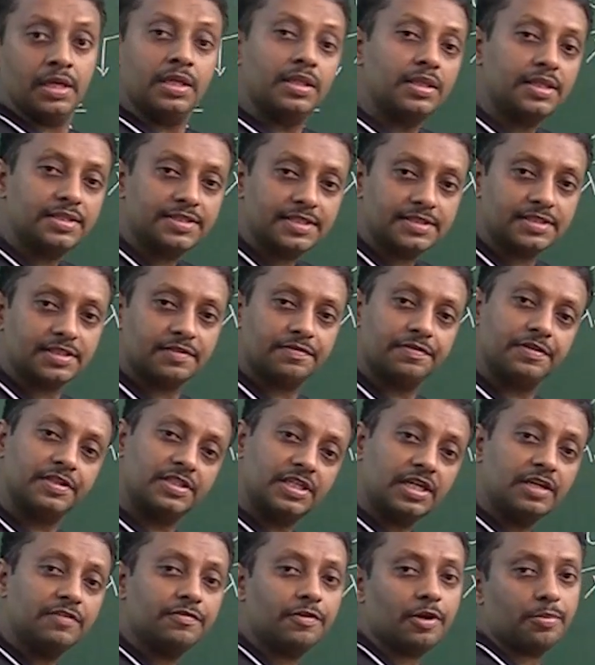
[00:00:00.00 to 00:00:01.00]
This is
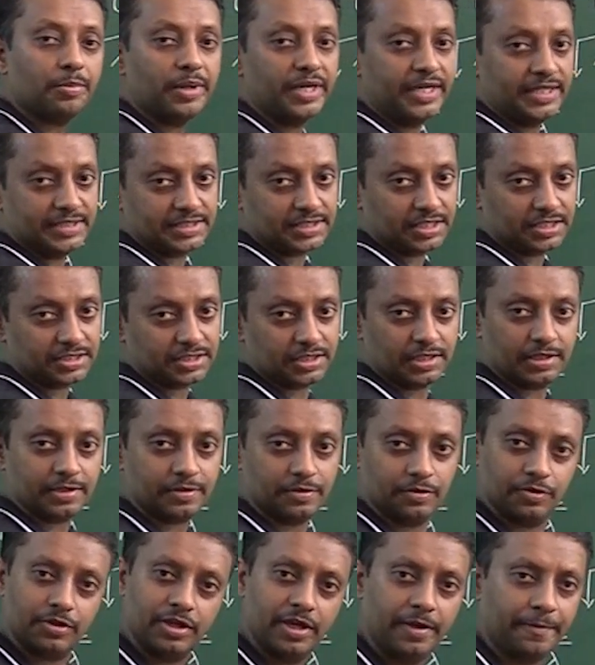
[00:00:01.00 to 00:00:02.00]
sufficient for my discussion.
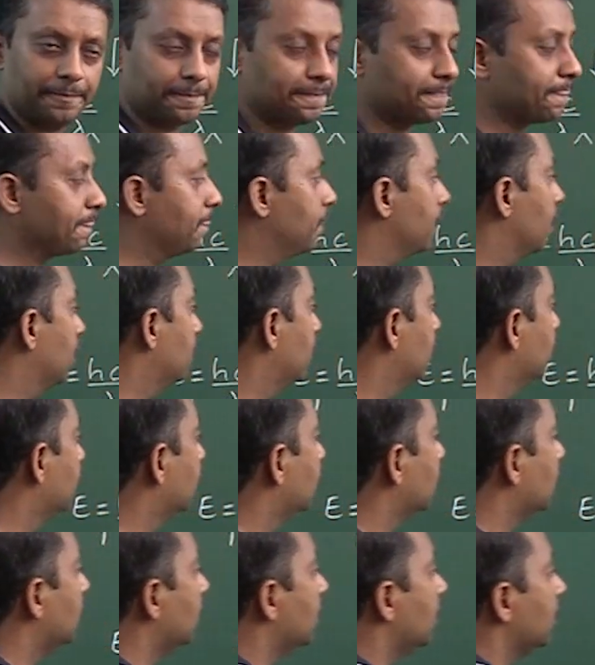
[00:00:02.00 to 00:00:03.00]
Okay.
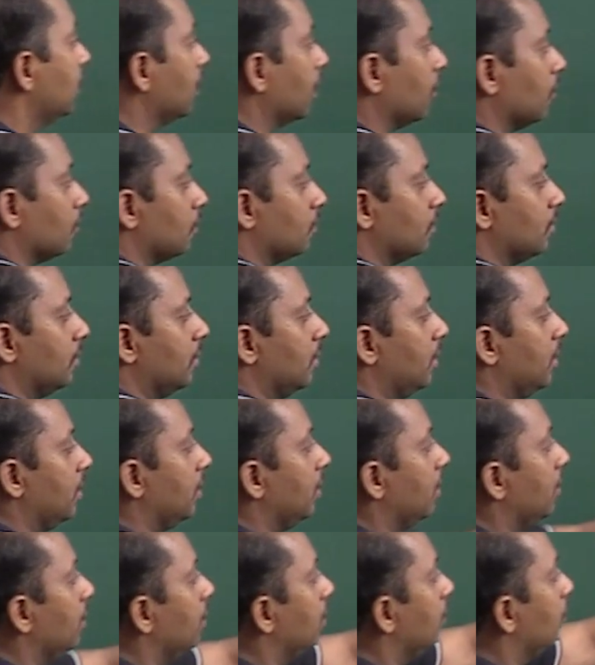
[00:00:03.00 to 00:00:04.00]
Now,
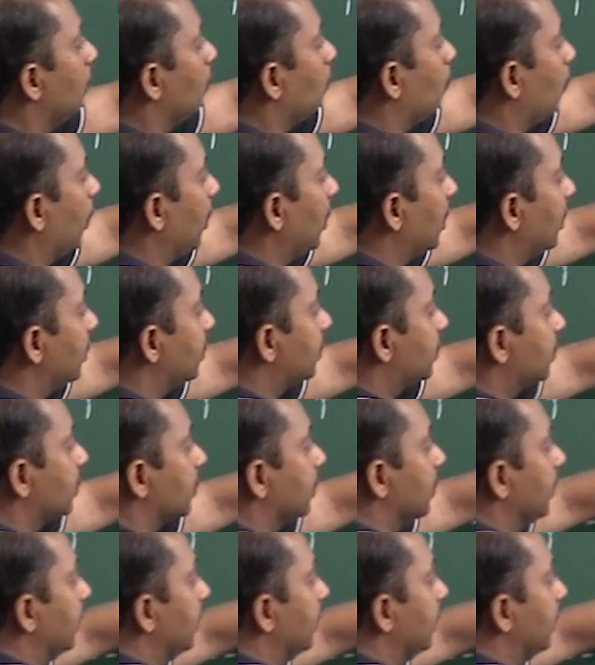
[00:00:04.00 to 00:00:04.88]
violet